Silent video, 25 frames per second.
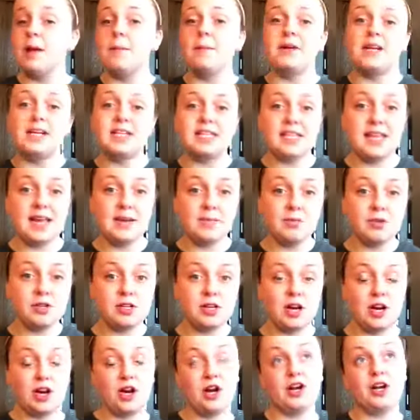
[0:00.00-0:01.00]
But his name was,
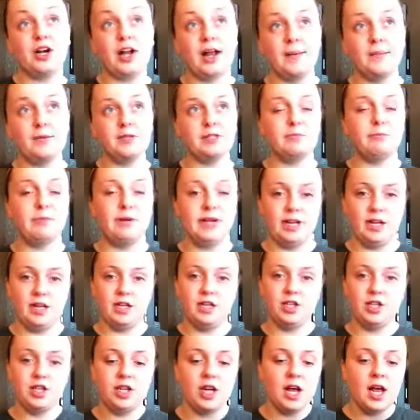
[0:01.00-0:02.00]
or her name was
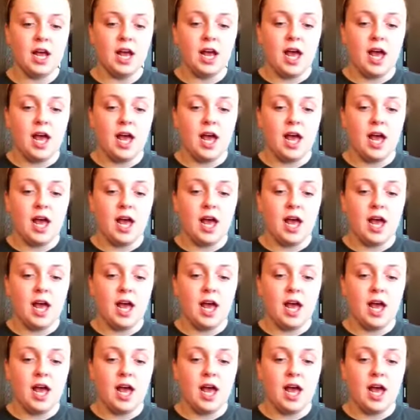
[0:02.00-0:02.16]
Peach,